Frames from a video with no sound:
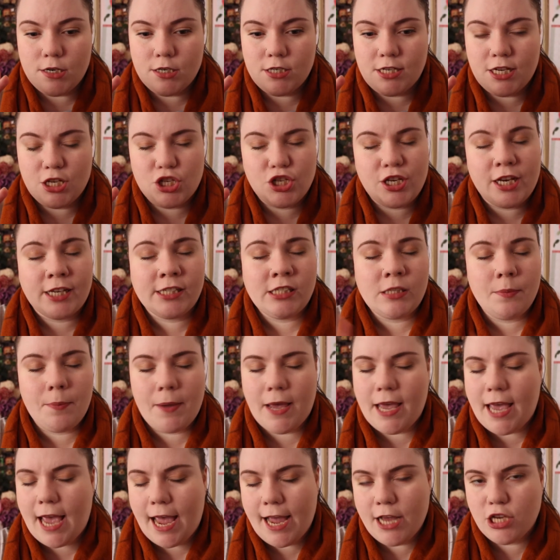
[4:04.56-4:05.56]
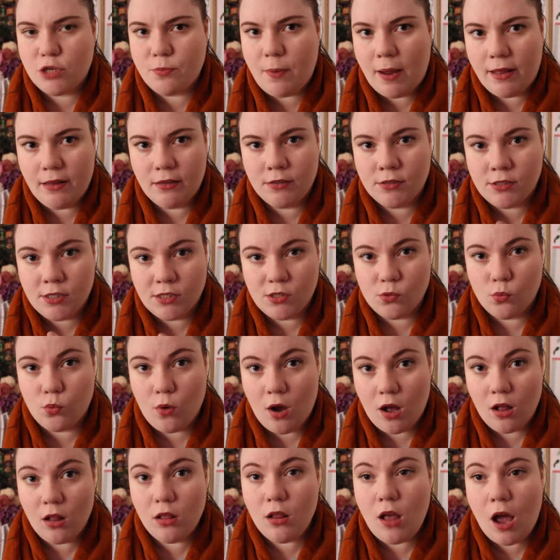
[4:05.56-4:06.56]
it checks the pH balance as
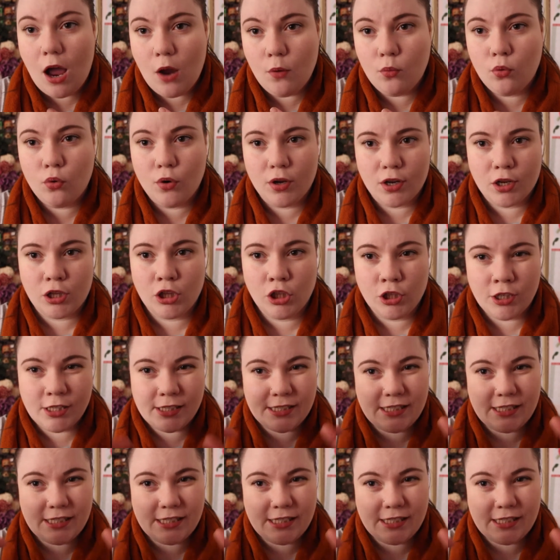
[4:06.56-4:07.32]
well. I will include a